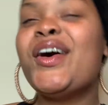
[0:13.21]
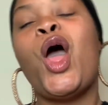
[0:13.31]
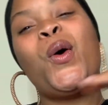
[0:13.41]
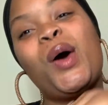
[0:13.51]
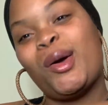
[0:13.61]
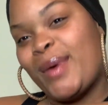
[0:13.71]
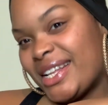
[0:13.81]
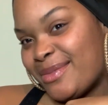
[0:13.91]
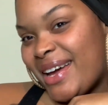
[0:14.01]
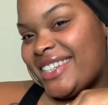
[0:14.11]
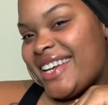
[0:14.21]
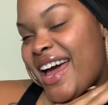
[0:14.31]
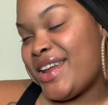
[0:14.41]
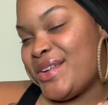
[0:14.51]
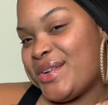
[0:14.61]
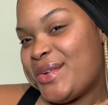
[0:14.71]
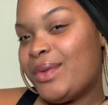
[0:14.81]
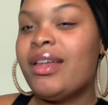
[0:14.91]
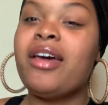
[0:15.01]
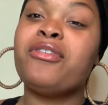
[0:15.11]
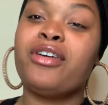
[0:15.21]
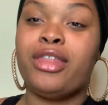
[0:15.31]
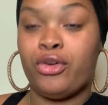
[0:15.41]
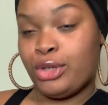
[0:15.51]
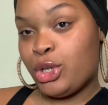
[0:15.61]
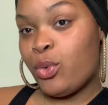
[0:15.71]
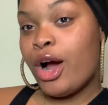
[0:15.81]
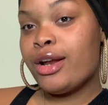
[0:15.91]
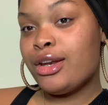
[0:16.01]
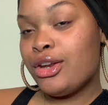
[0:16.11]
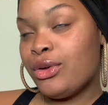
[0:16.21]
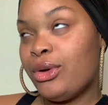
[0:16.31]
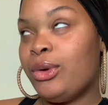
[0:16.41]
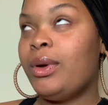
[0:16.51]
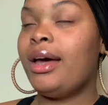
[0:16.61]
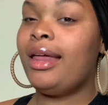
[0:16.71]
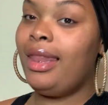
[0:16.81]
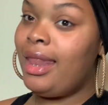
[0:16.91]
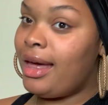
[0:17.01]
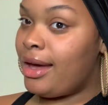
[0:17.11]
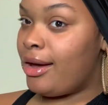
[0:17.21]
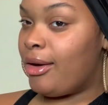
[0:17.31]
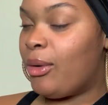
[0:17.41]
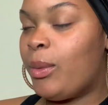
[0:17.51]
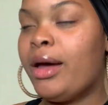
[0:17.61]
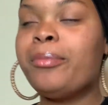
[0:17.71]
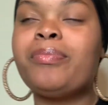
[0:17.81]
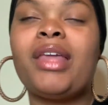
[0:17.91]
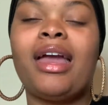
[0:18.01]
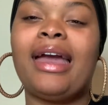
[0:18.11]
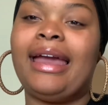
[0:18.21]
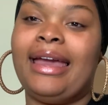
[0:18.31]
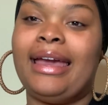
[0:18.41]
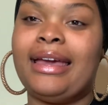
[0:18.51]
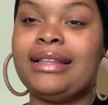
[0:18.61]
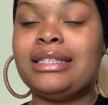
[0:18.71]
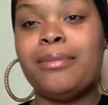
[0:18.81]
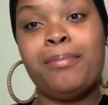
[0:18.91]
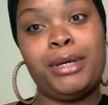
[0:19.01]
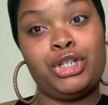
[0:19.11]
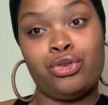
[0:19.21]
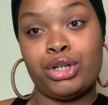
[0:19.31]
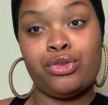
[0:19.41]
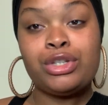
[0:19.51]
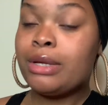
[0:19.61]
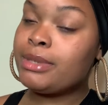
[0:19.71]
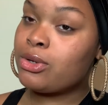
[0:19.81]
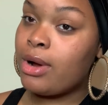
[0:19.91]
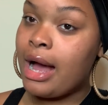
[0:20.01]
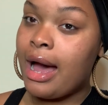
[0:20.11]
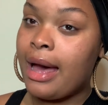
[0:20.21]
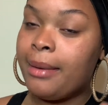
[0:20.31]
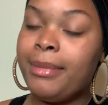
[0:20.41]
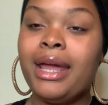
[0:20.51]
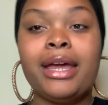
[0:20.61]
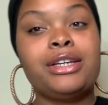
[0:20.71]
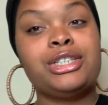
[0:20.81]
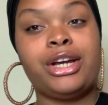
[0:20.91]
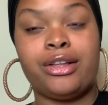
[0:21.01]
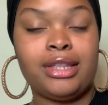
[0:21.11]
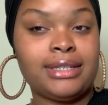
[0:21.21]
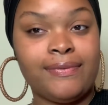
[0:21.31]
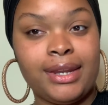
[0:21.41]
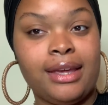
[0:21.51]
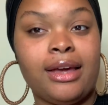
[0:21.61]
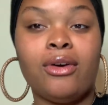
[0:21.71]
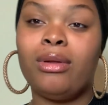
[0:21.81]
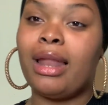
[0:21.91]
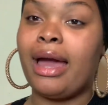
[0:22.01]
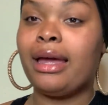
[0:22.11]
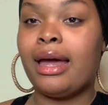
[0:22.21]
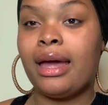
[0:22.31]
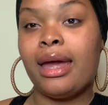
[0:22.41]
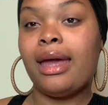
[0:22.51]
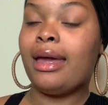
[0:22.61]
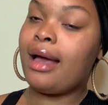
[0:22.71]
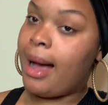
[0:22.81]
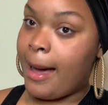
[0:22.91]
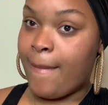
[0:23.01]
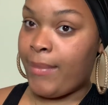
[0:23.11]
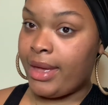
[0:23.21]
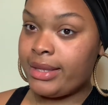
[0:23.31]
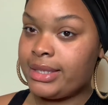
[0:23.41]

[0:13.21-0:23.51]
welcome back to my channel. For those who are new, hello, and be sure to subscribe, share this video, like and comment.